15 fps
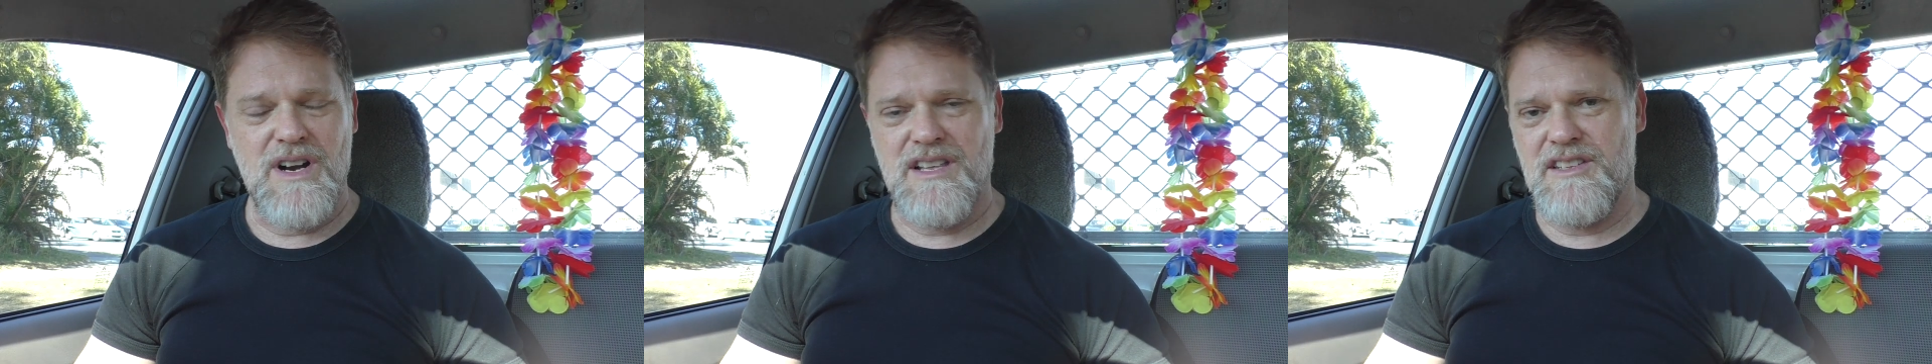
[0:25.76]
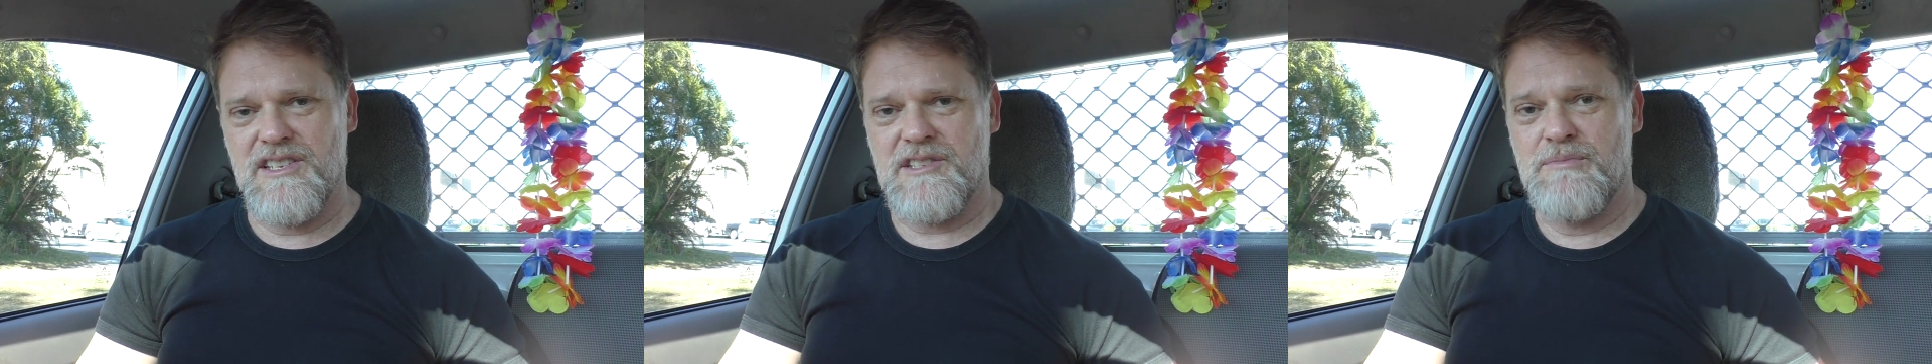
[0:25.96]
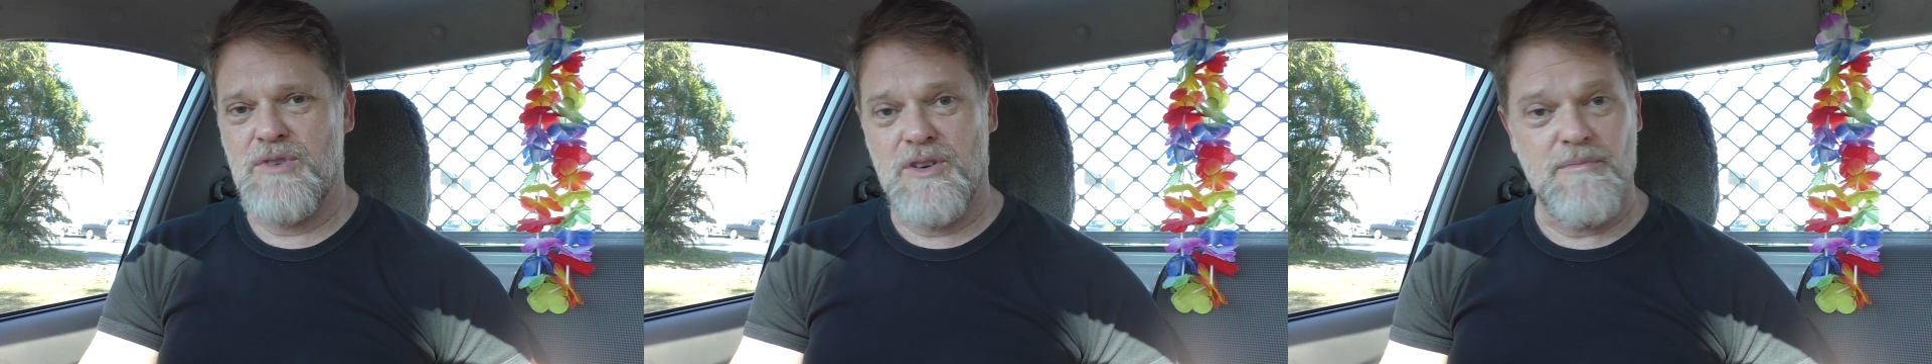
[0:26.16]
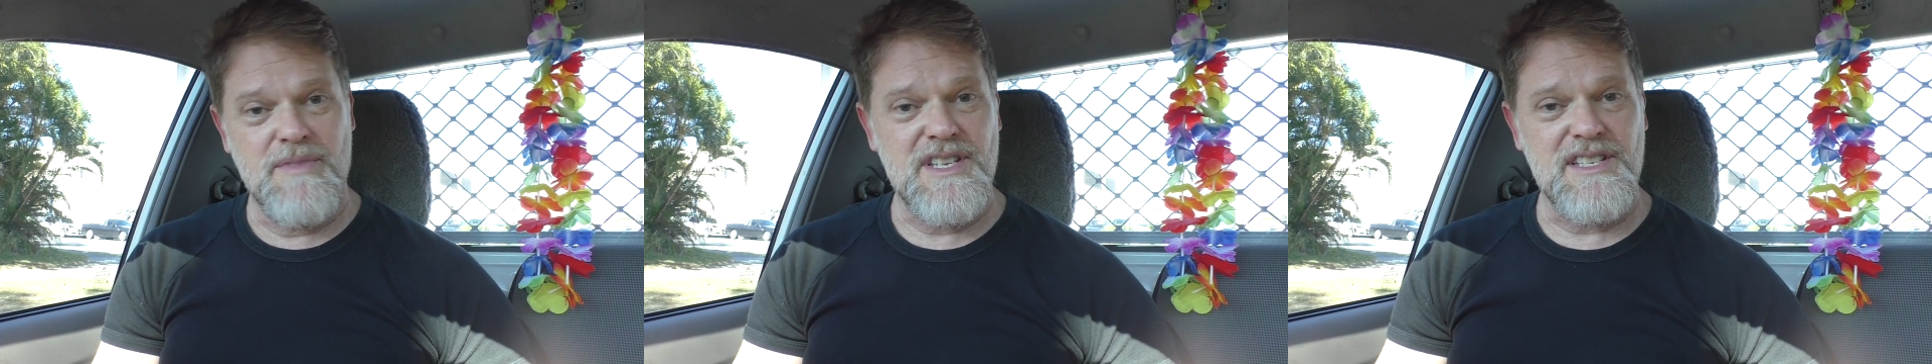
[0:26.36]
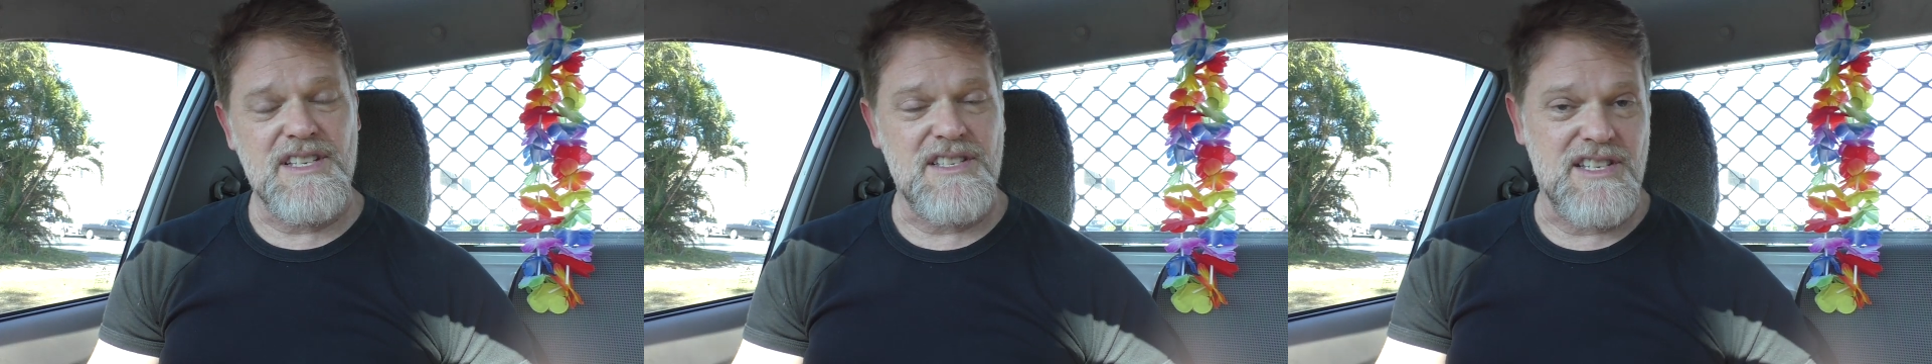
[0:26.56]
one of the small
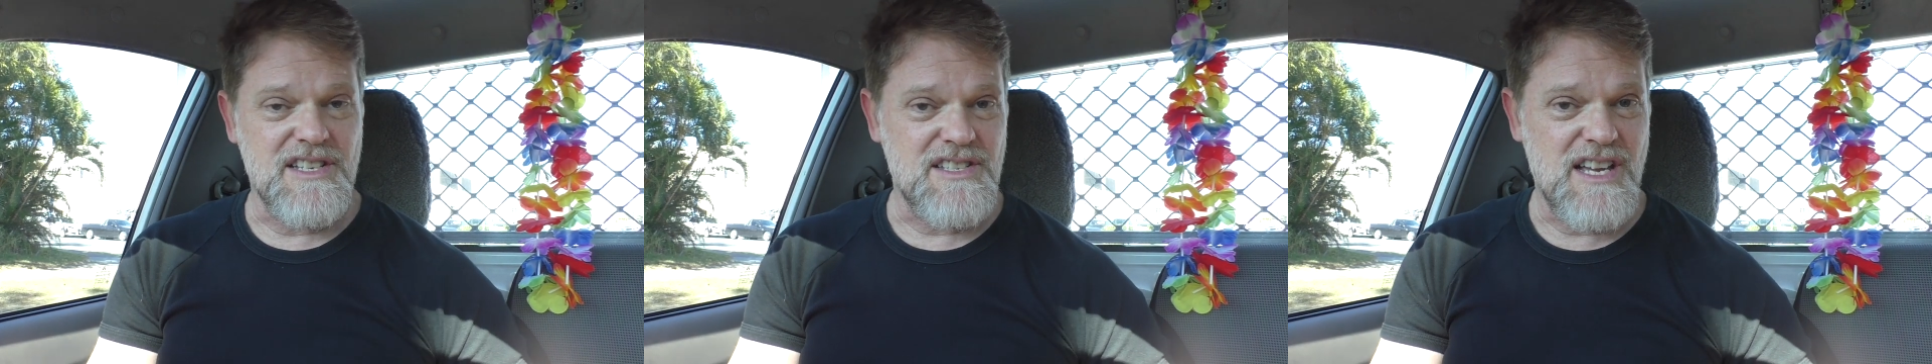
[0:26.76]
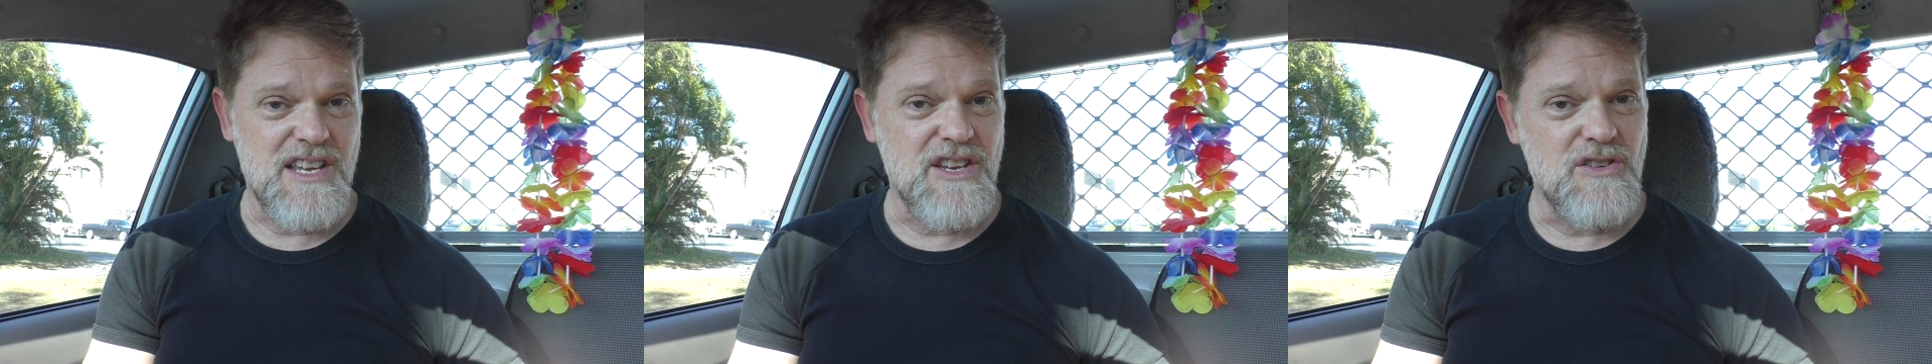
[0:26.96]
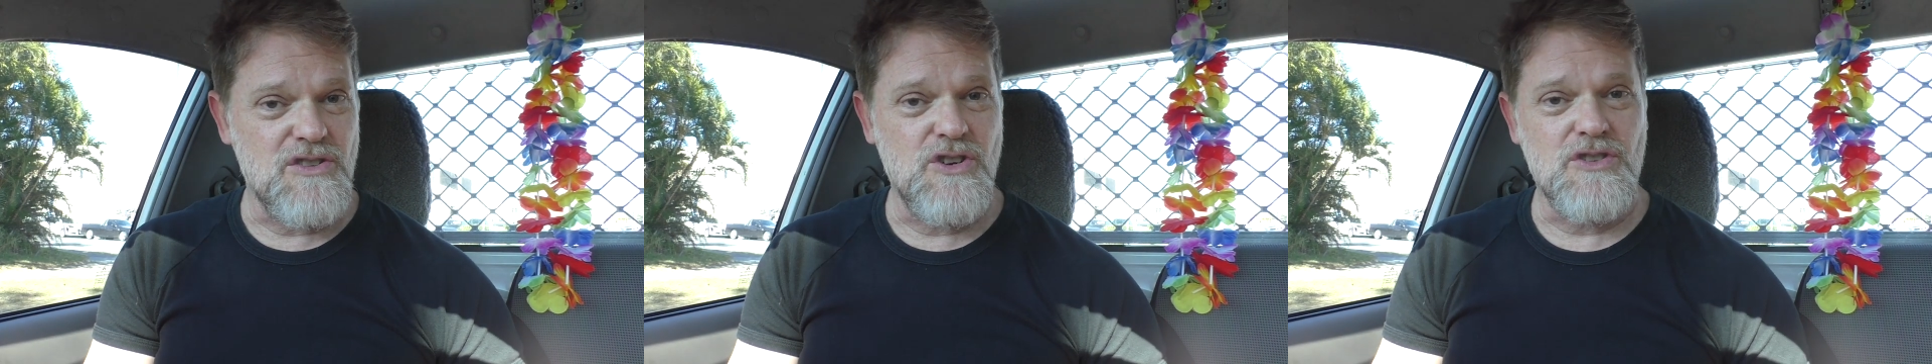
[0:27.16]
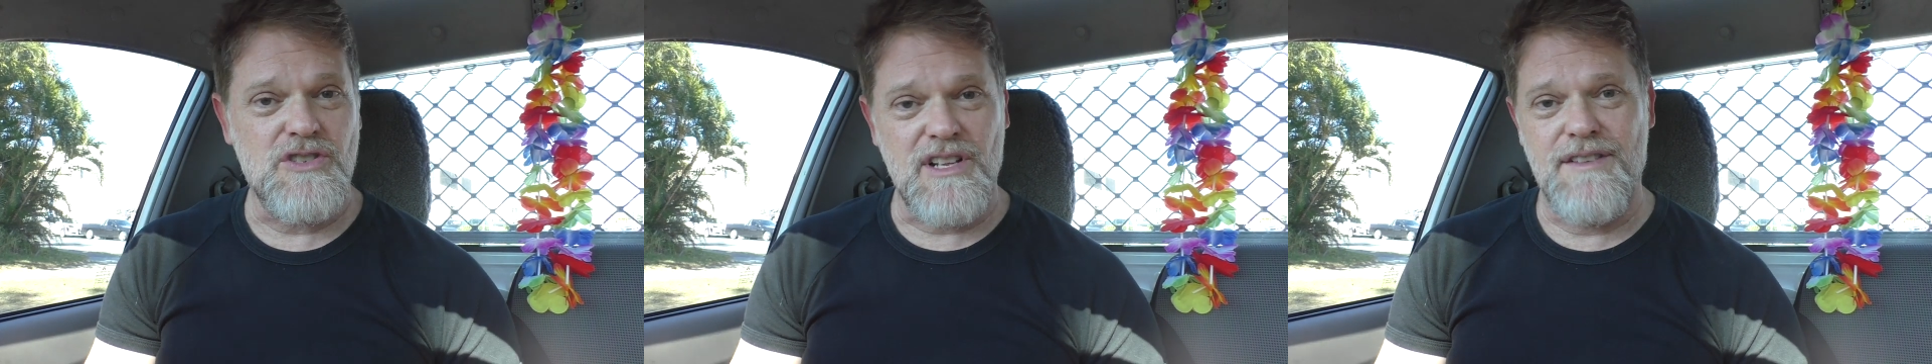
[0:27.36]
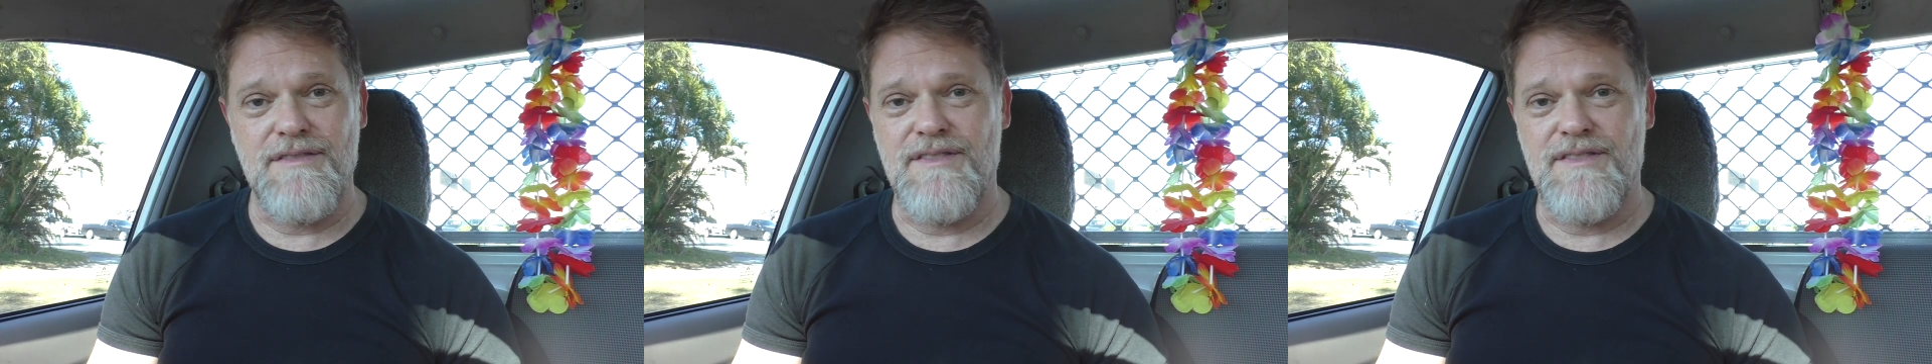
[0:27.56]
businesses that you usually